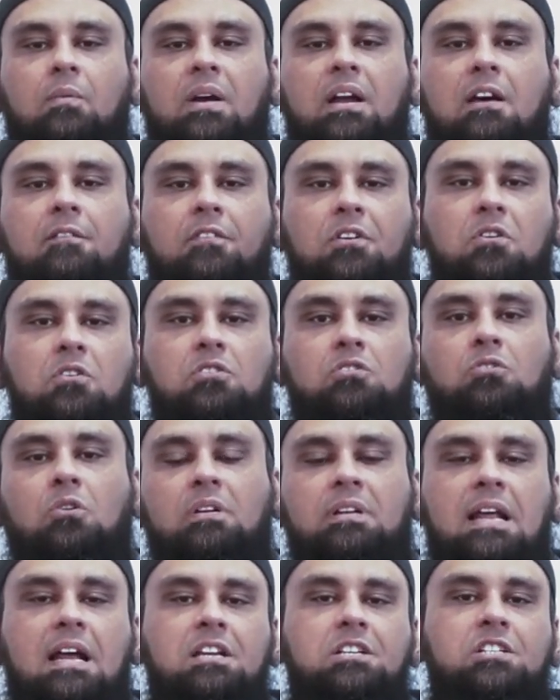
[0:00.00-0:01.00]
Whatever you
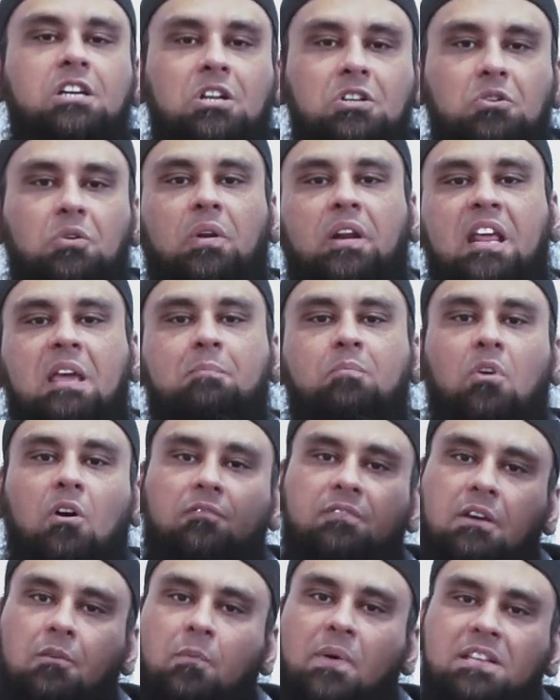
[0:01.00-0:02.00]
sow, that shall you reap
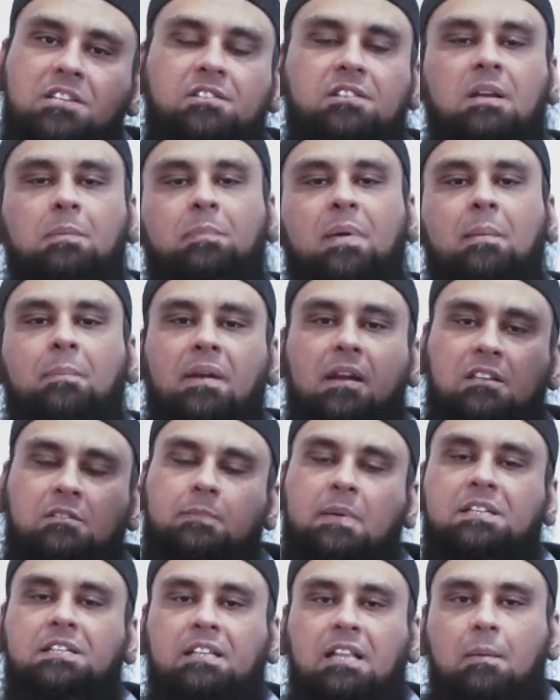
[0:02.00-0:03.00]
of the Western people,
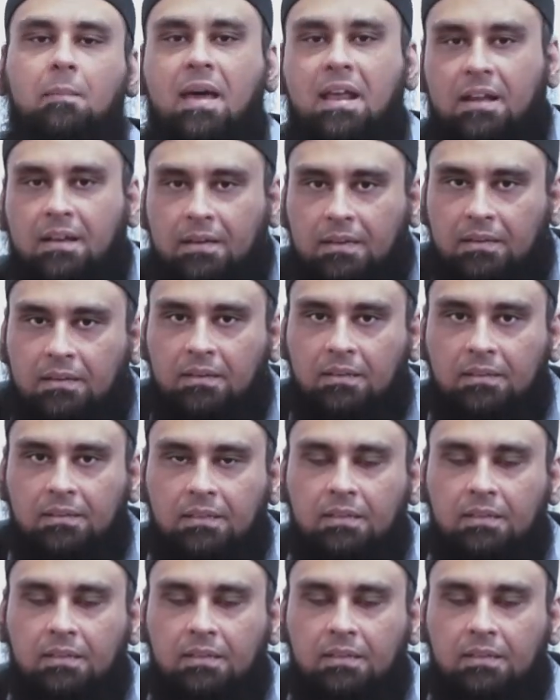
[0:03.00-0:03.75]
especially the American.